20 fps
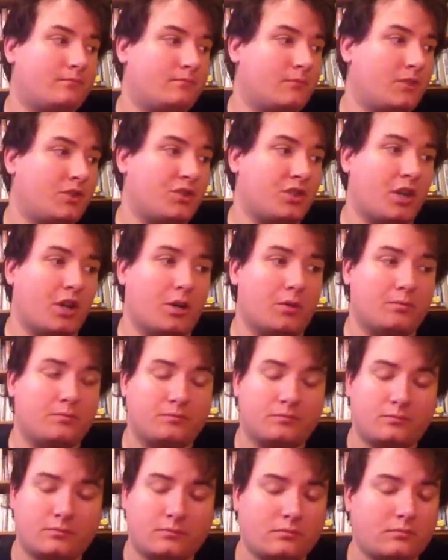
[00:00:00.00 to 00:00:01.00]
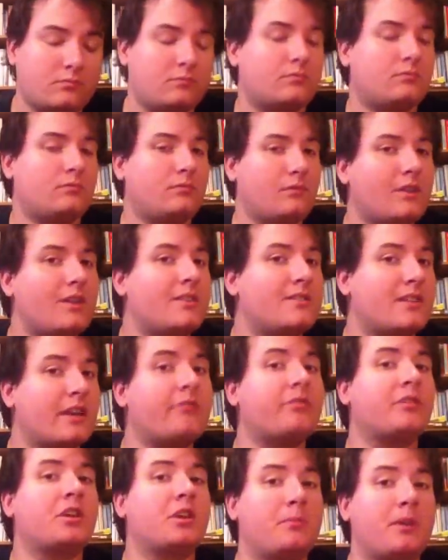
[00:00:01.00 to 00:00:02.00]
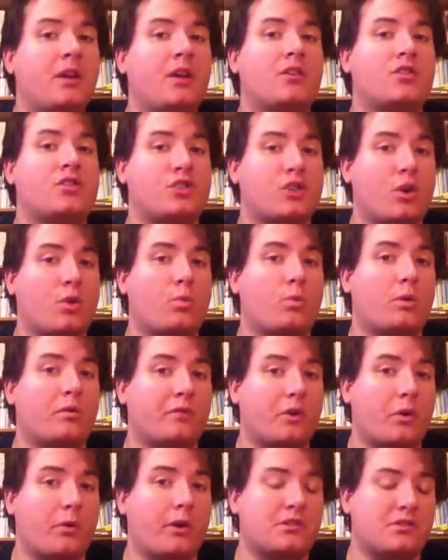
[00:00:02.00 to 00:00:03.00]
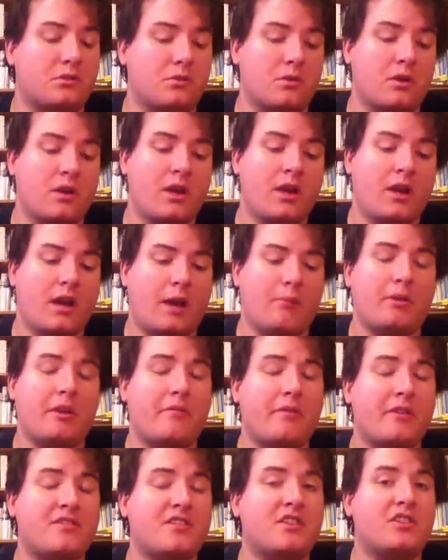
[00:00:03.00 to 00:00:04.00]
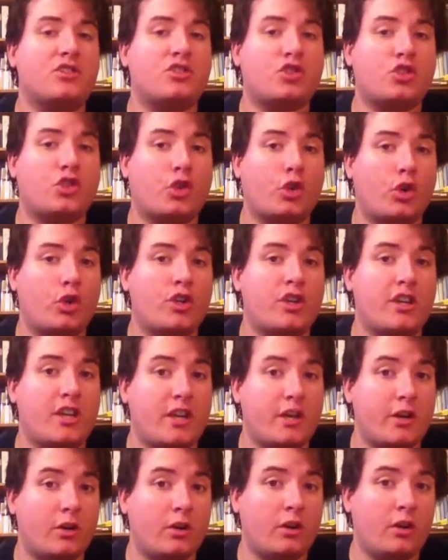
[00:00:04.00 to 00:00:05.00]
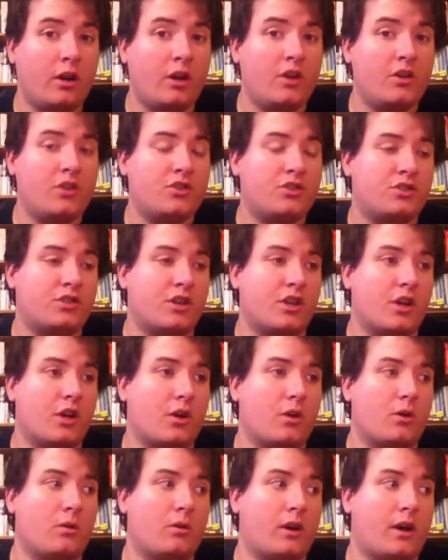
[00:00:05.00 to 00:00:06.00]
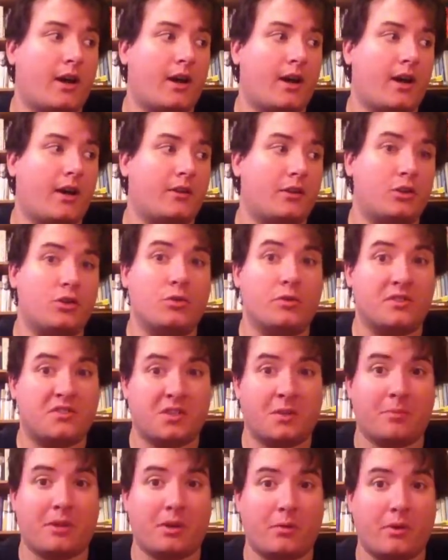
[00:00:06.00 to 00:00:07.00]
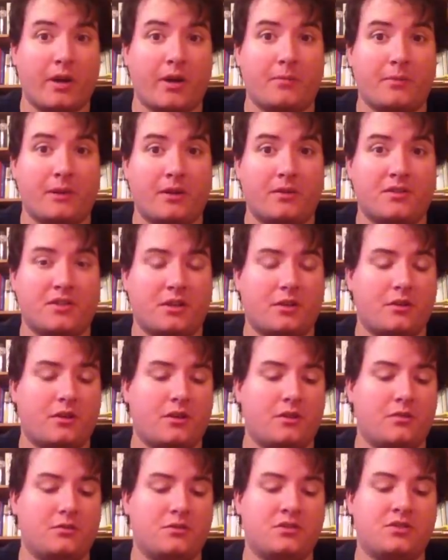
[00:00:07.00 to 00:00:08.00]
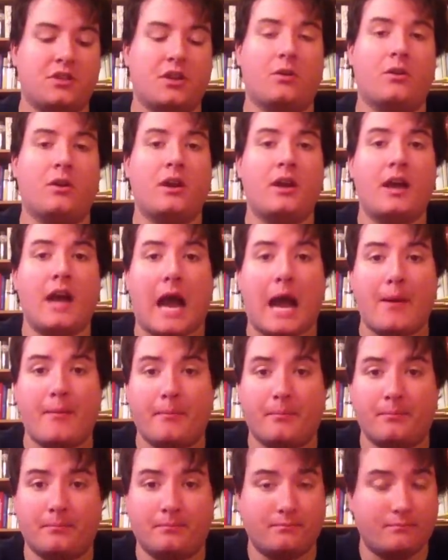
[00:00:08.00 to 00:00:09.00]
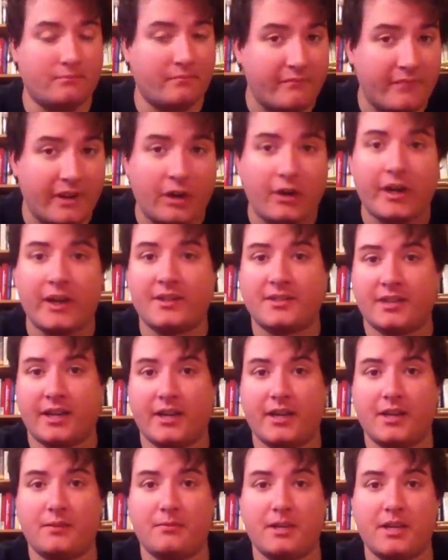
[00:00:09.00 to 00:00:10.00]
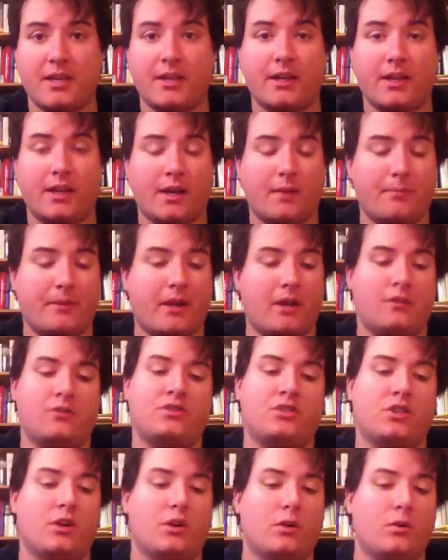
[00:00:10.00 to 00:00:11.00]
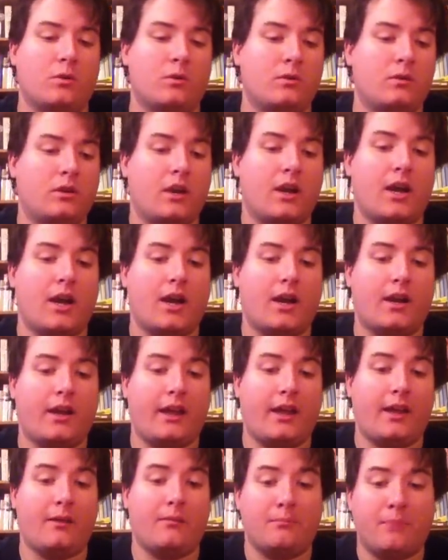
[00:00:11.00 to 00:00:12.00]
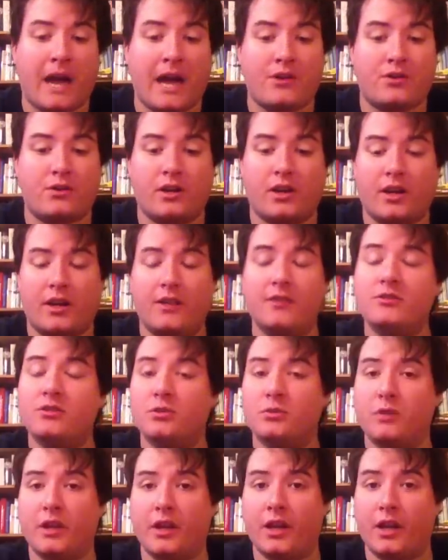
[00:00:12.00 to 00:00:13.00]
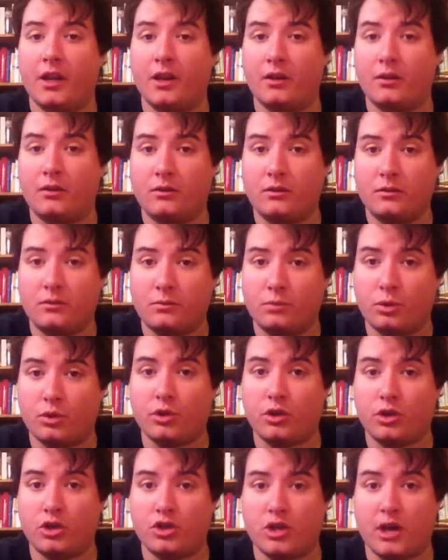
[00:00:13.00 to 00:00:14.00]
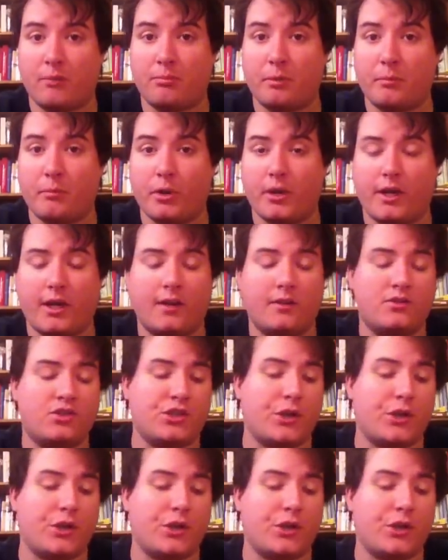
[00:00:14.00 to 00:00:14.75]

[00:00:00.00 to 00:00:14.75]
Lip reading: So definitely going to be a show worth going to. I believe it's in its 3rd year, so they're doing something right up there in Syracuse. So I'm very excited to be getting up there. So and Patrick is doing a really good job promoting it.